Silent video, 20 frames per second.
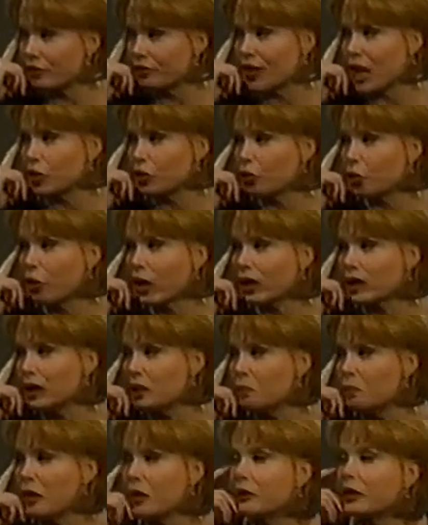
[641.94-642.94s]
that Treckley
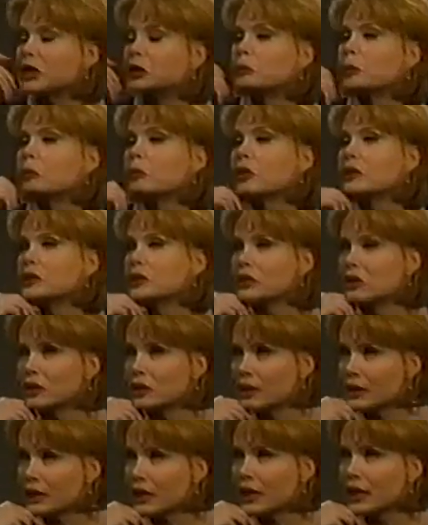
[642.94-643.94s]
marriage proposal
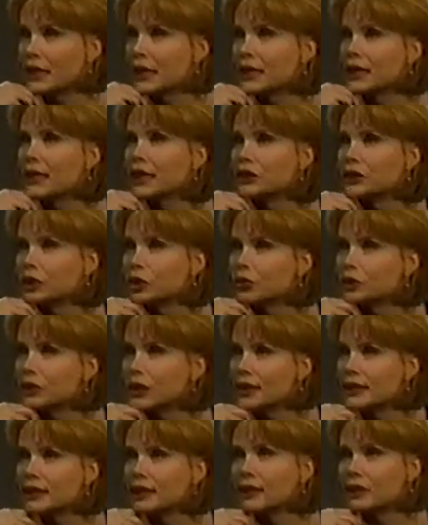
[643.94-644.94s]
on the cutting edge? Whose
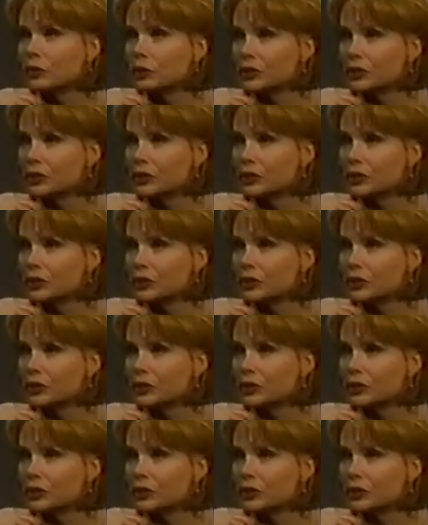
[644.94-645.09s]
idea was